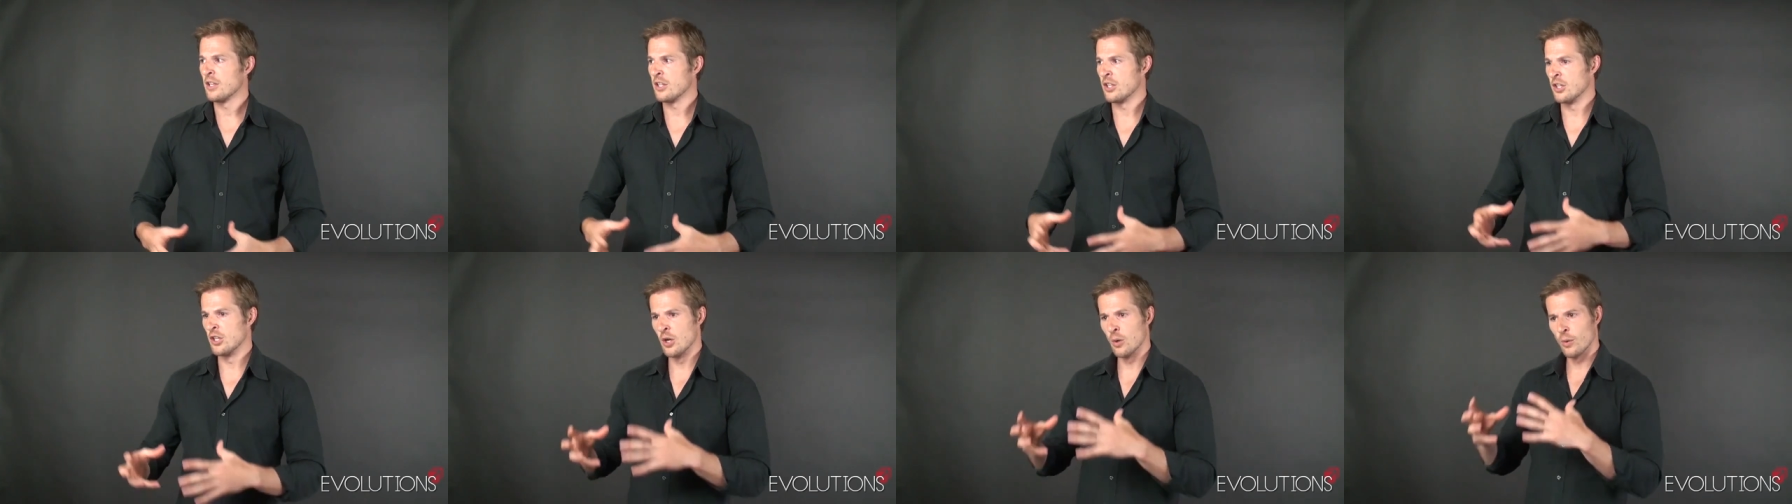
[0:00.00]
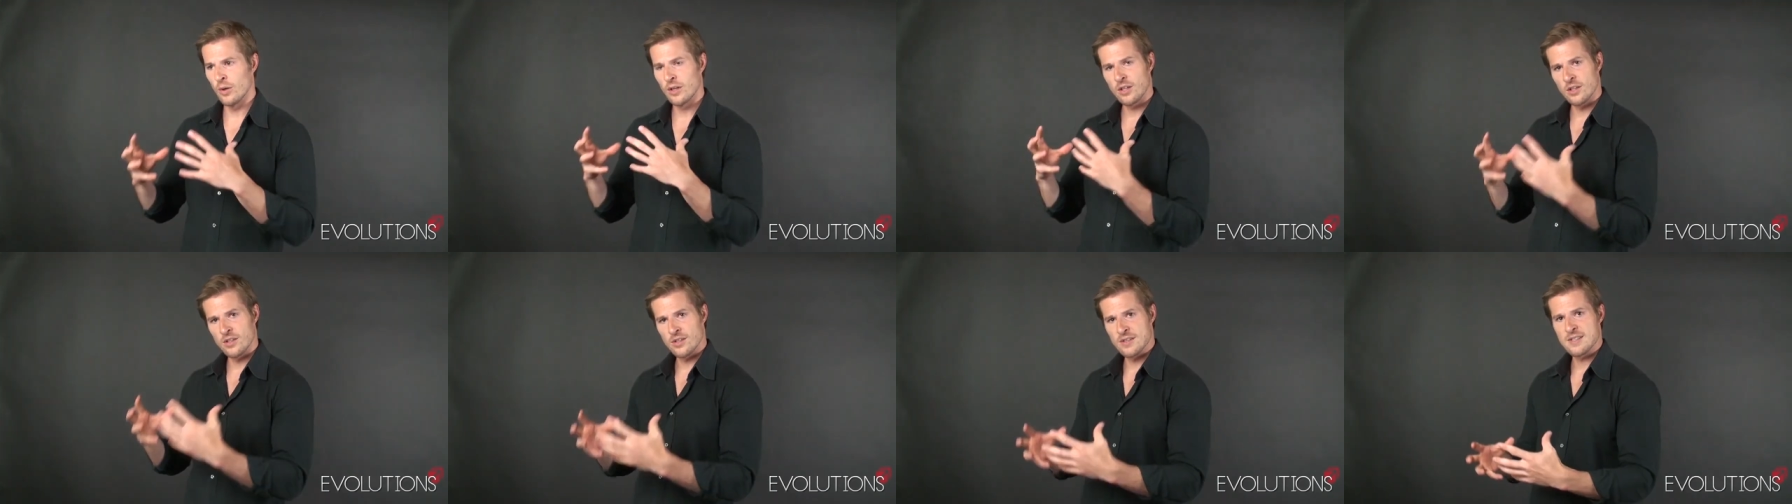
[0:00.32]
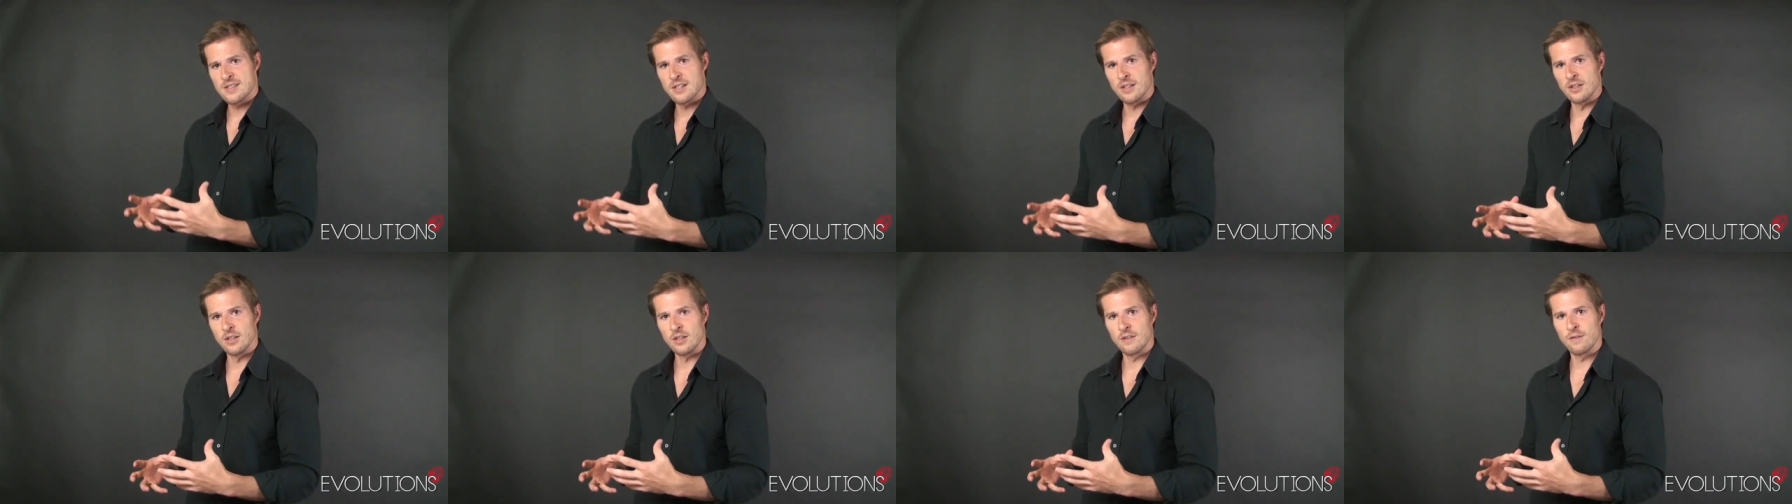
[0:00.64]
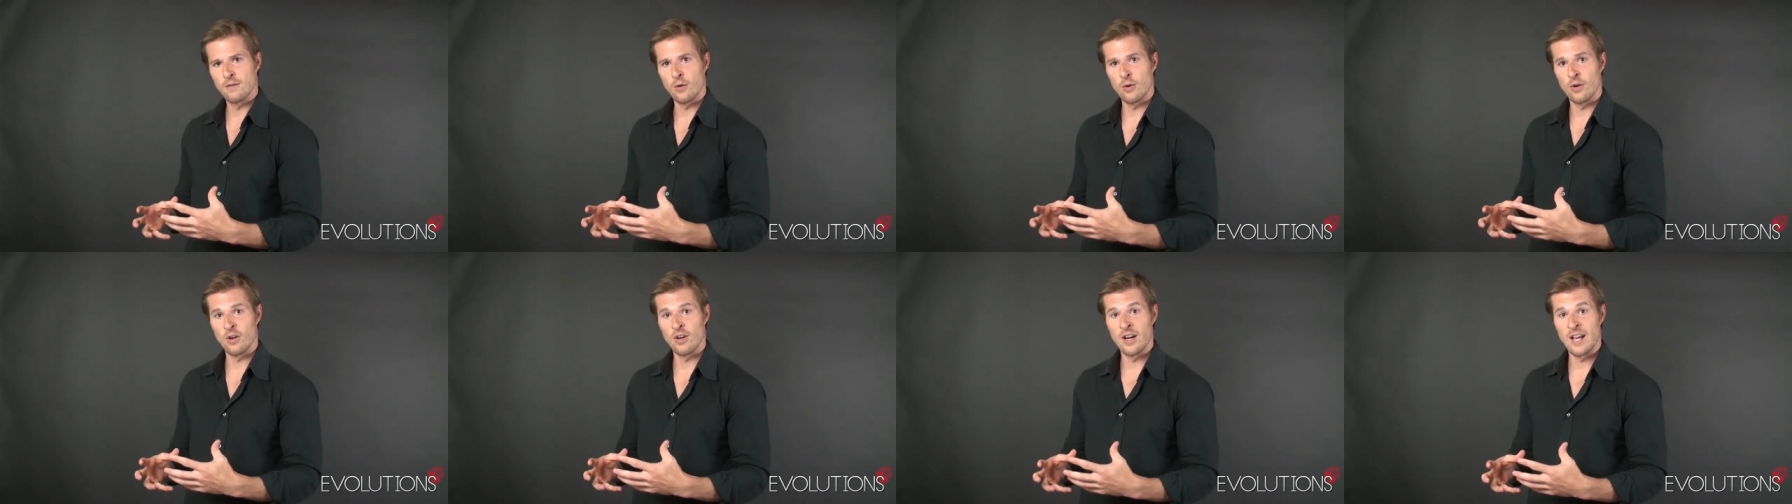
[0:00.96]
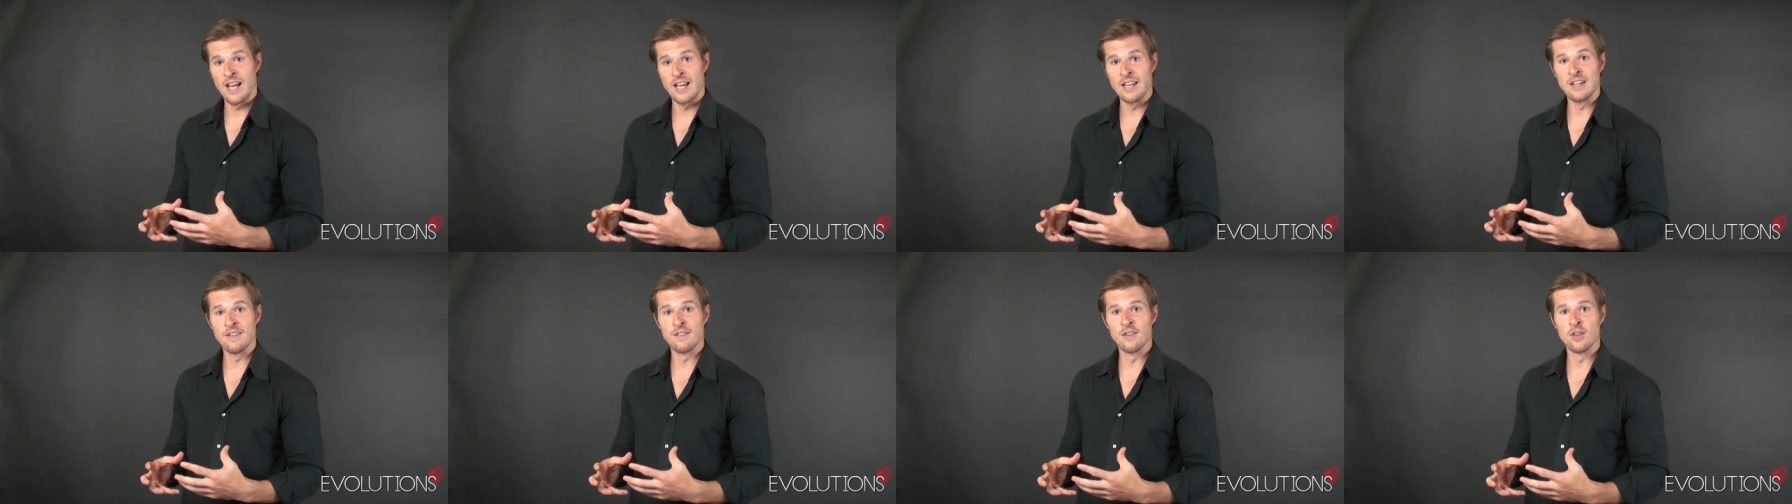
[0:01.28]
you know what girls to look for,
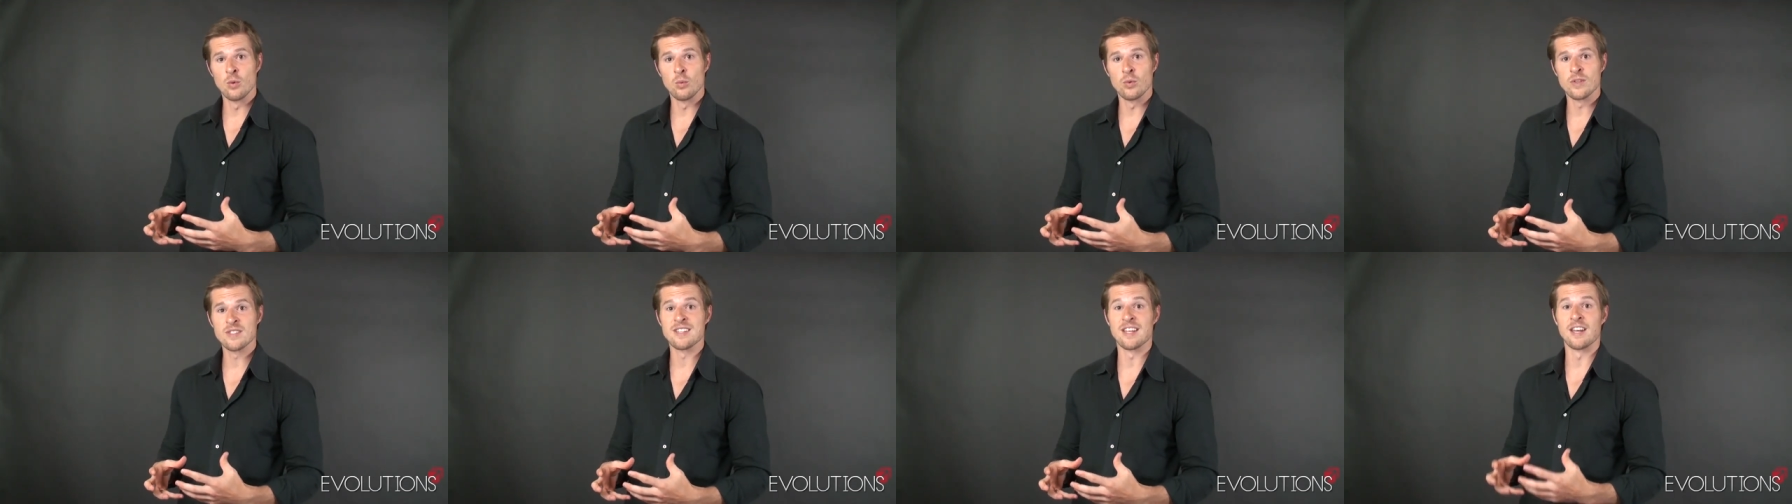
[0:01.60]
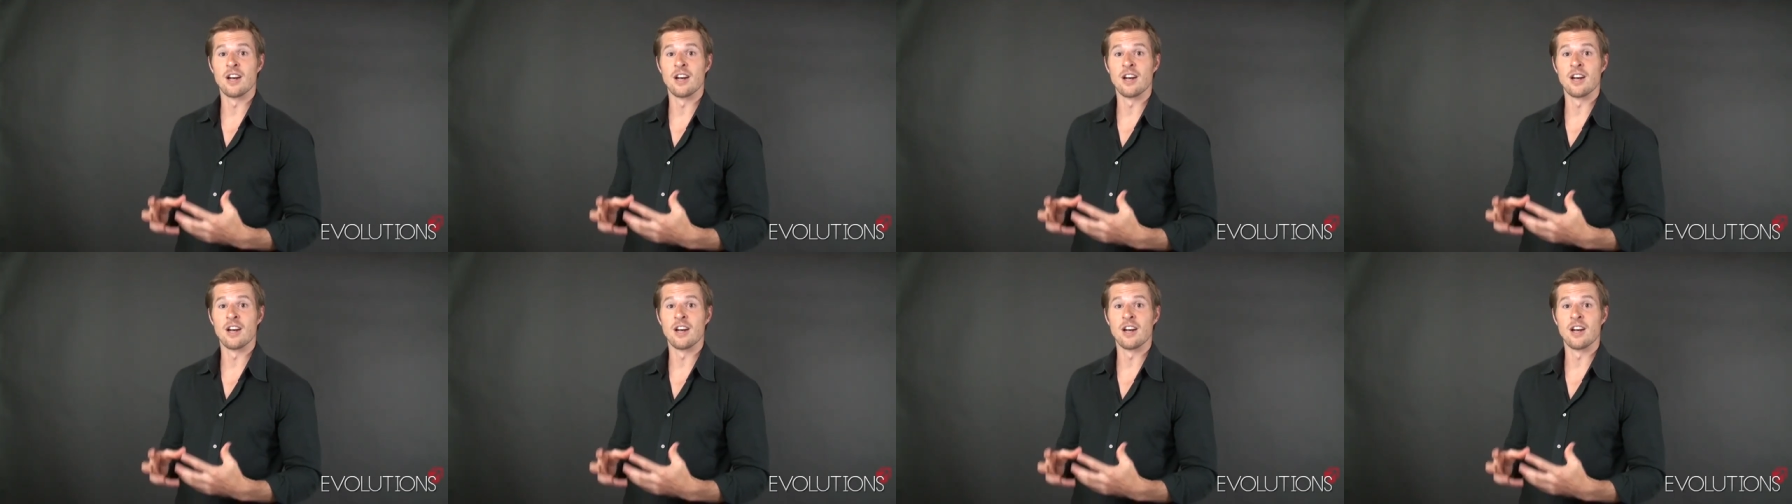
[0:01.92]
and even the ones